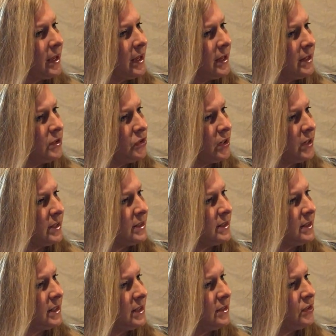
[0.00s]
and chest
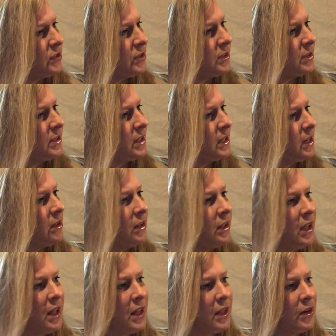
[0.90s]
tension,
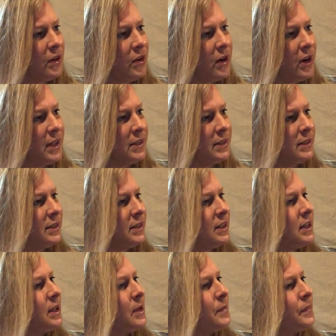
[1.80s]
iliac crest,
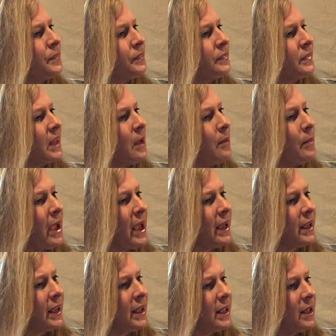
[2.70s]

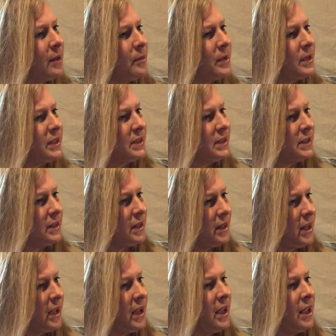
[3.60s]
back, hip,
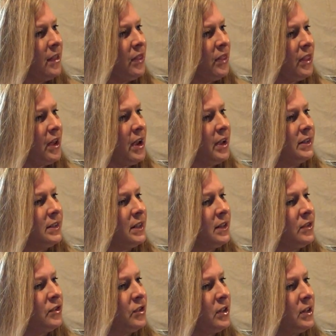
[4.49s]
and thigh
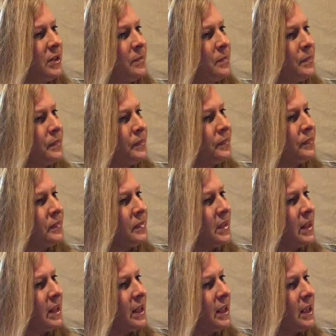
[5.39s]
tension,
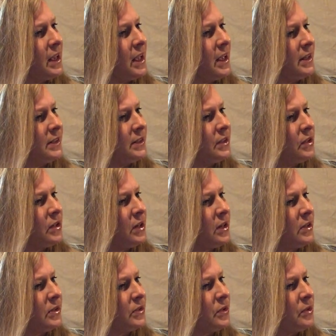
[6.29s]

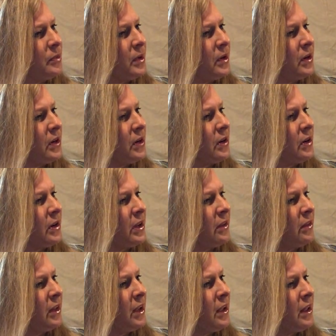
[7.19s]
anterior, superior
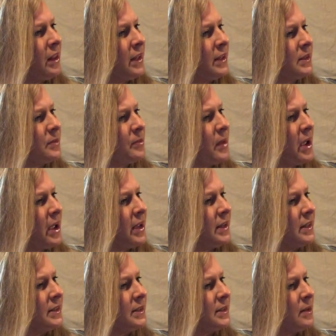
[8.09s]
iliac
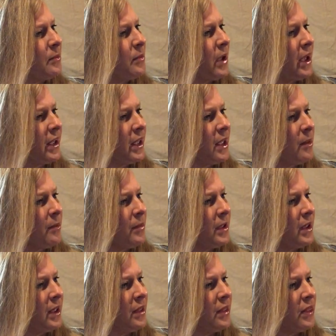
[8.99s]
spines, back, hip,
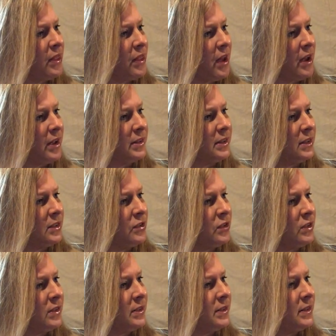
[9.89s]
and thigh
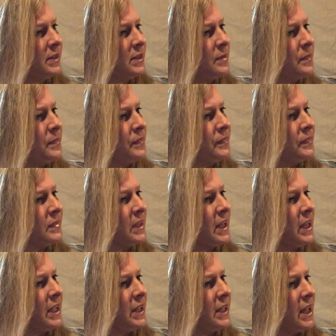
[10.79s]
tensions,
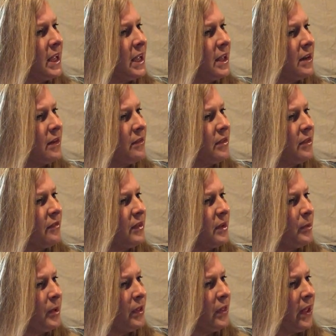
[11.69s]
and head of the
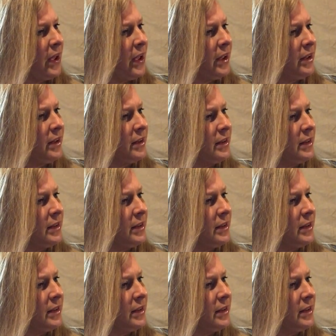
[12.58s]
fibulae,